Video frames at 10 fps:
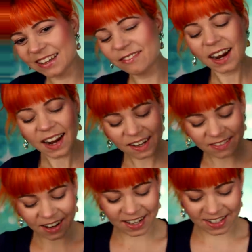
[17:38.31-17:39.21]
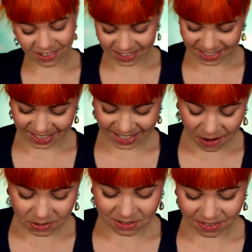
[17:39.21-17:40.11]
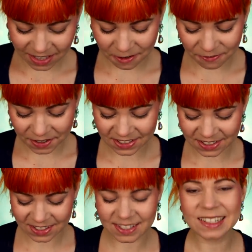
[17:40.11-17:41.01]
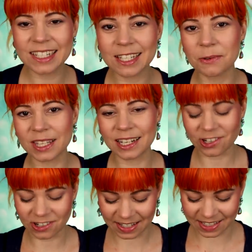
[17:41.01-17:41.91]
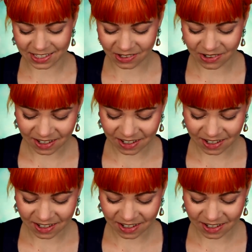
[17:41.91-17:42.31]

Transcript: Very, very interesting. That was really fun to just see what they turn into.